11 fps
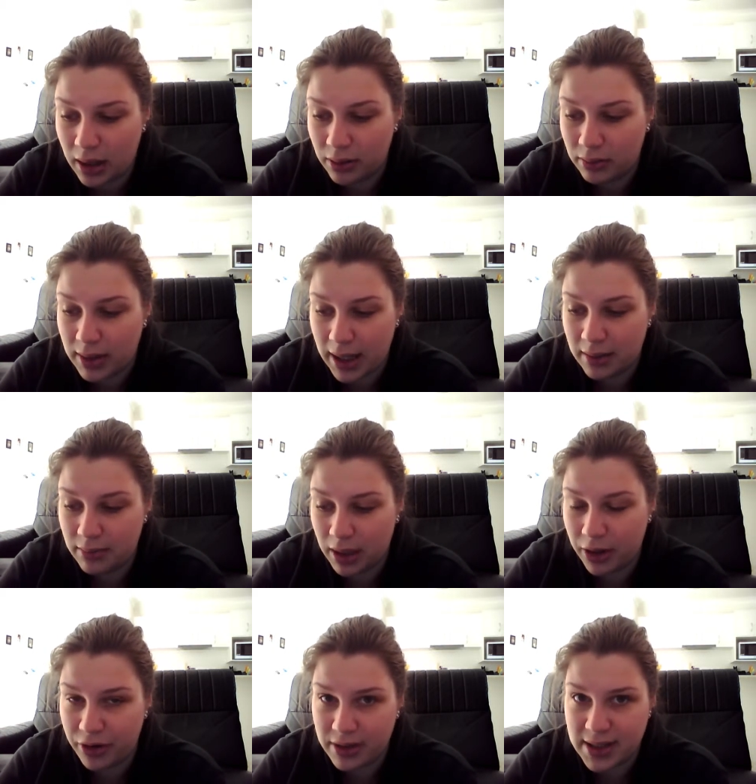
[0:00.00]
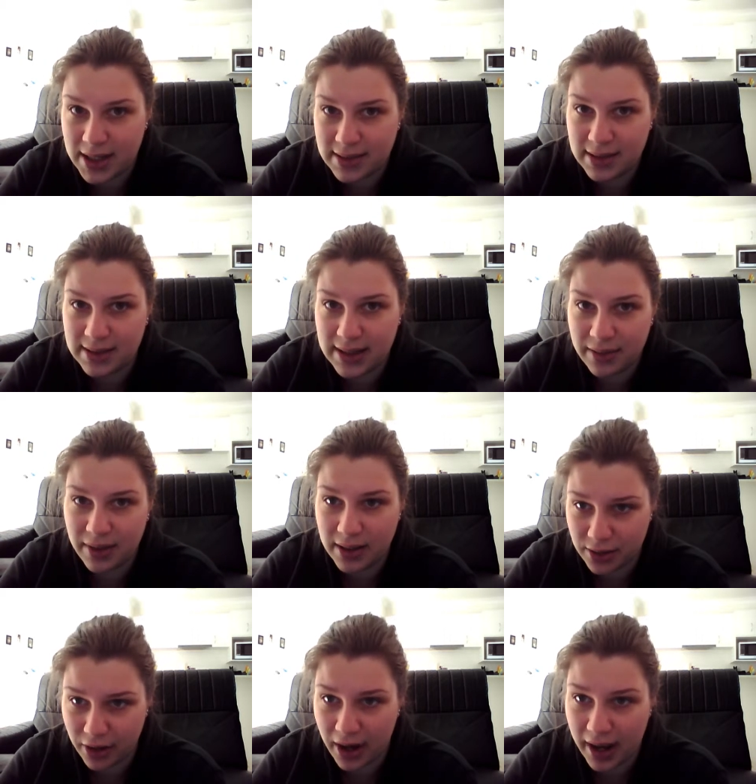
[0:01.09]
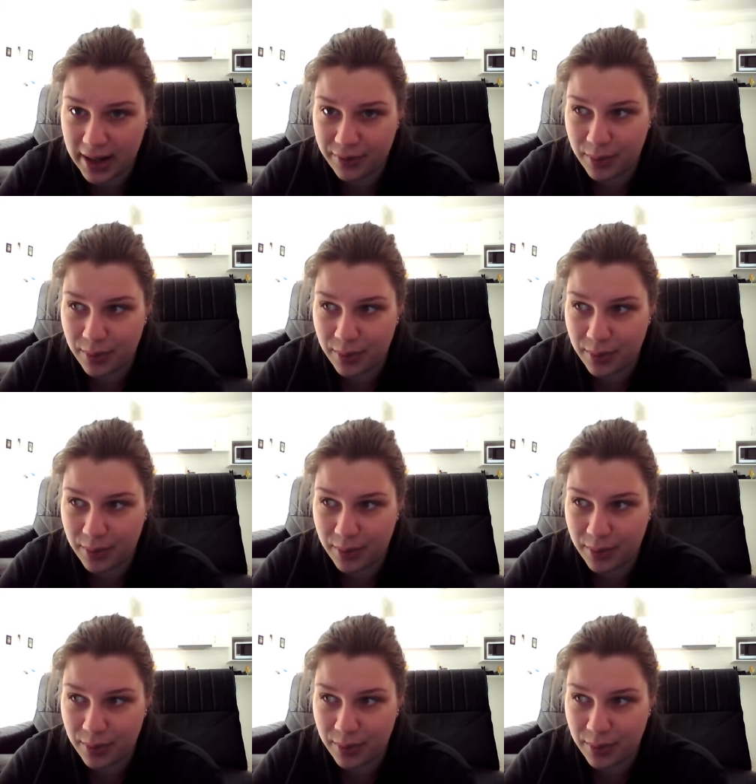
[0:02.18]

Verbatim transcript: I'll get my urine tested and see if that's alright.